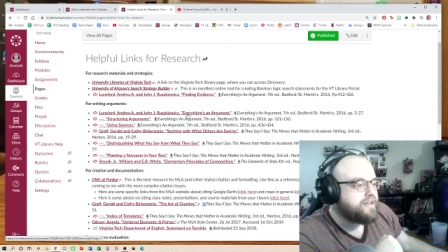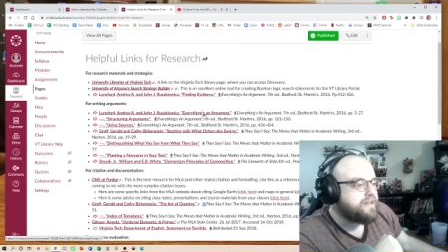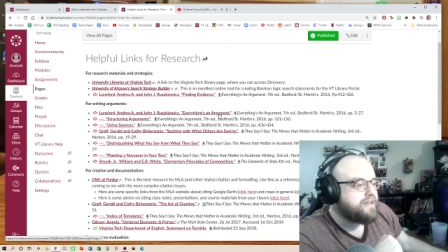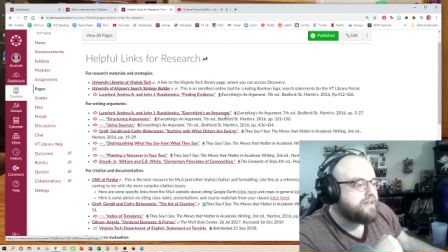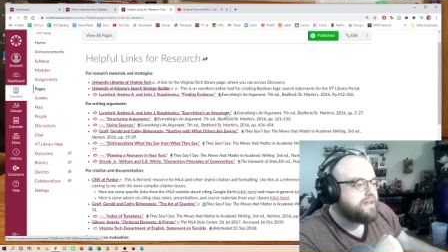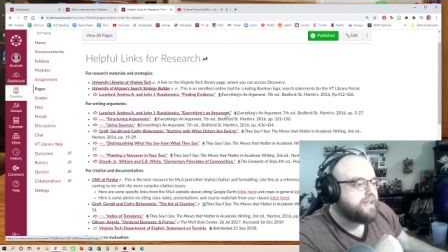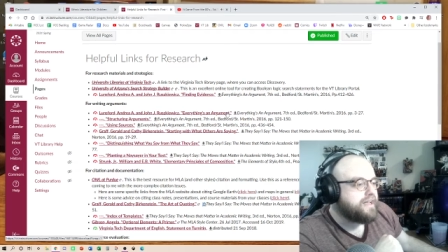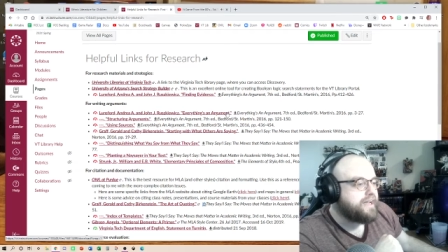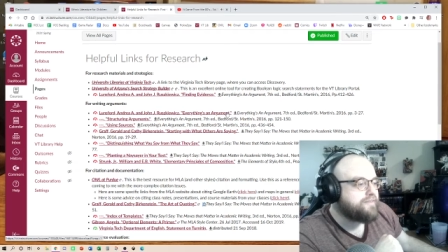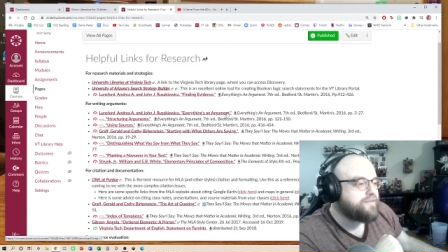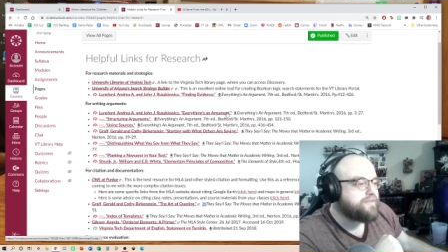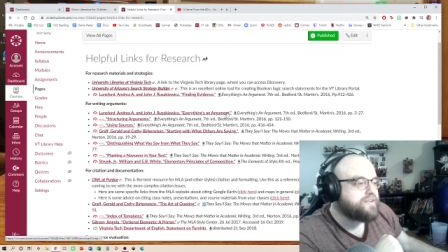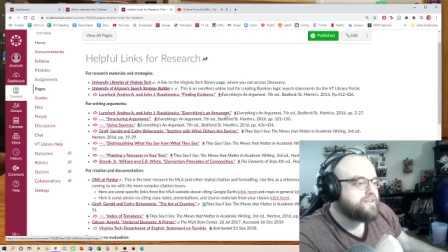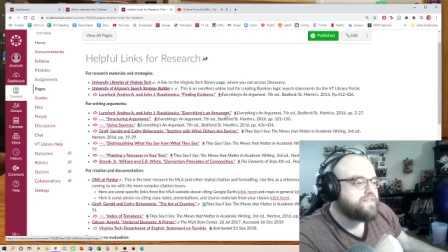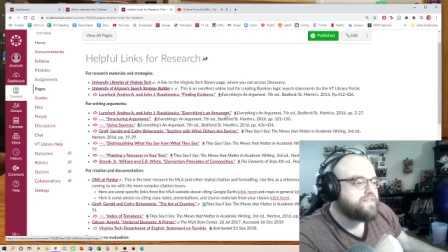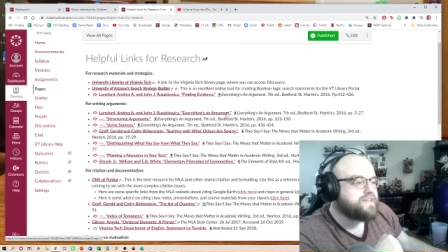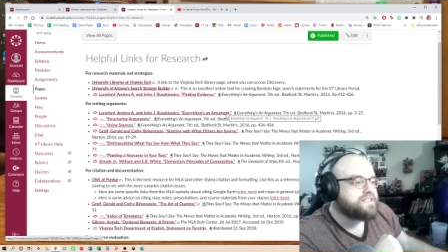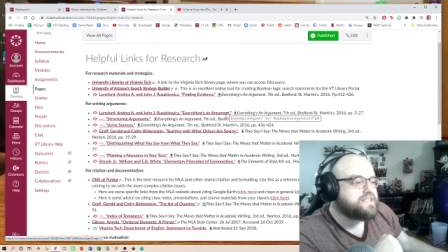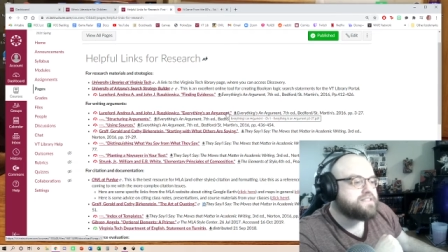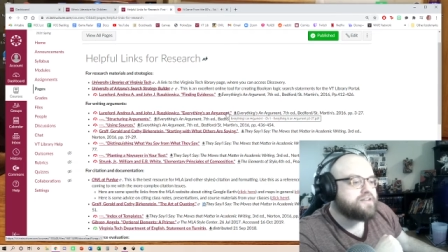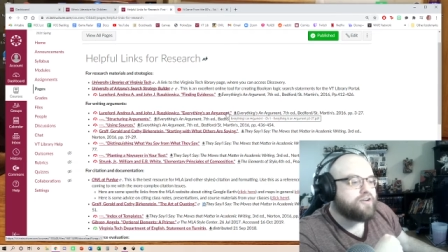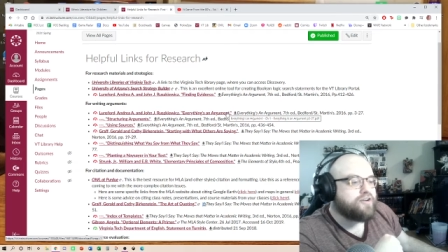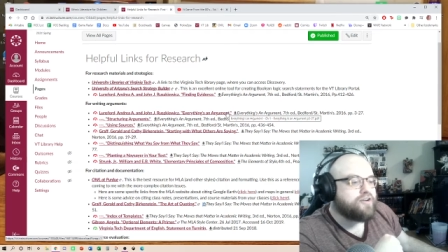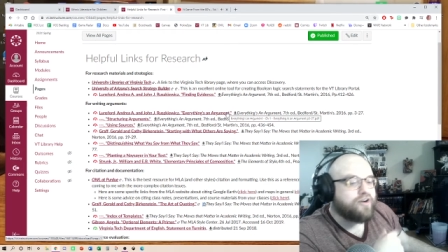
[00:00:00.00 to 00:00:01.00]

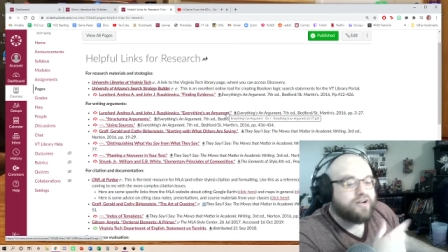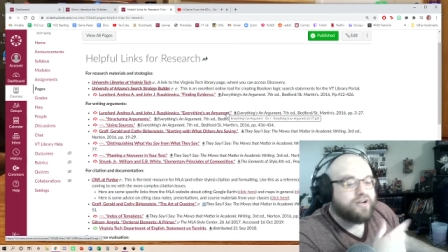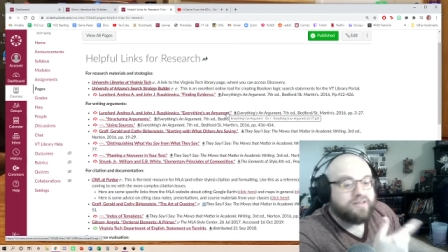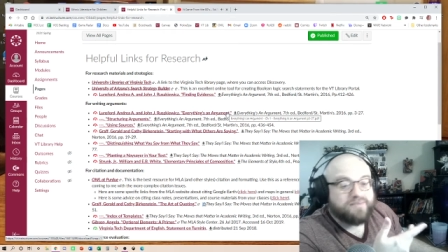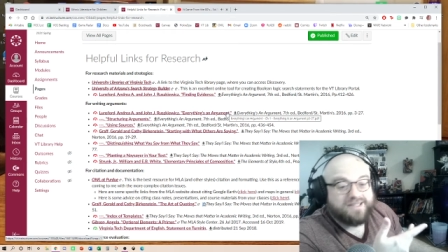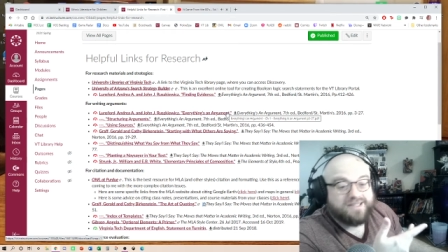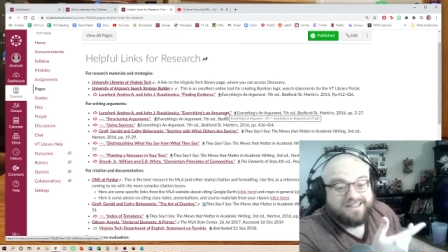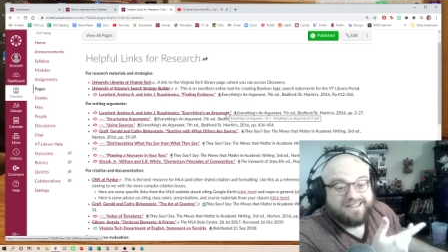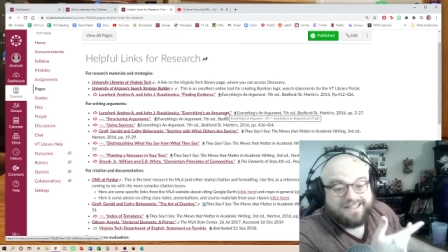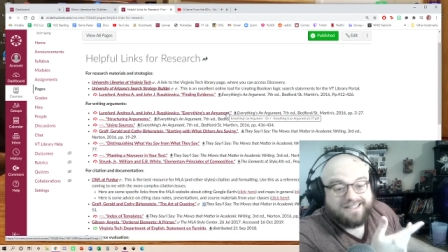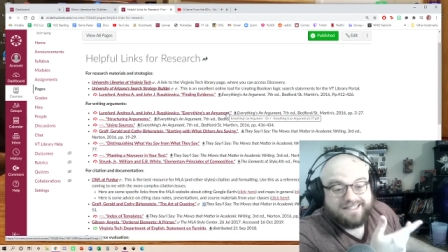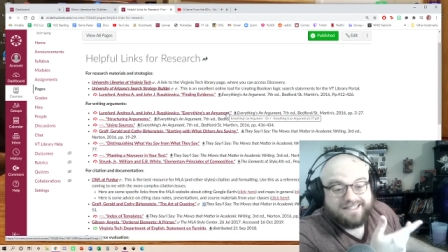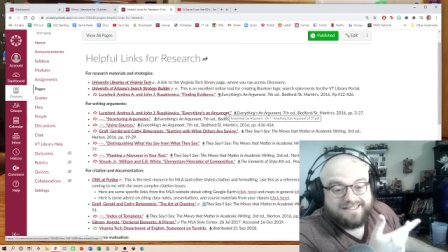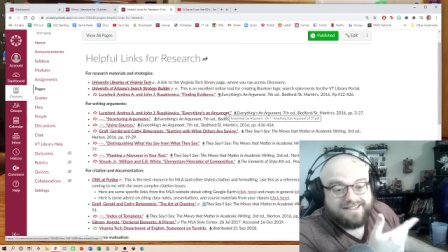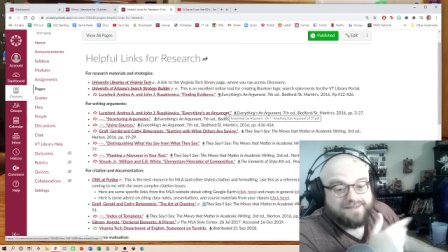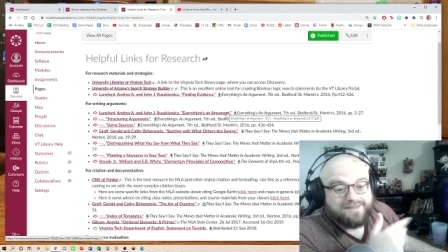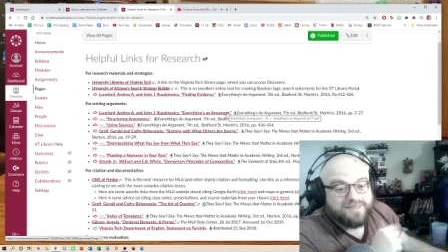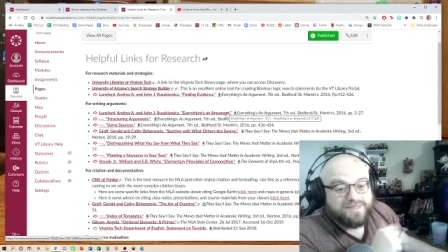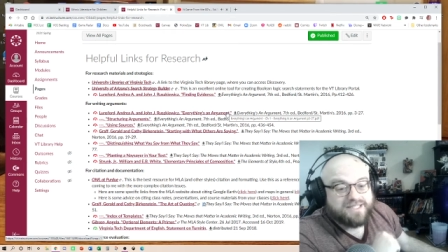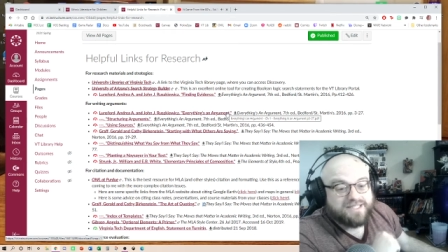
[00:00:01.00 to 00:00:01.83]
Everything's an Argument, that's going to be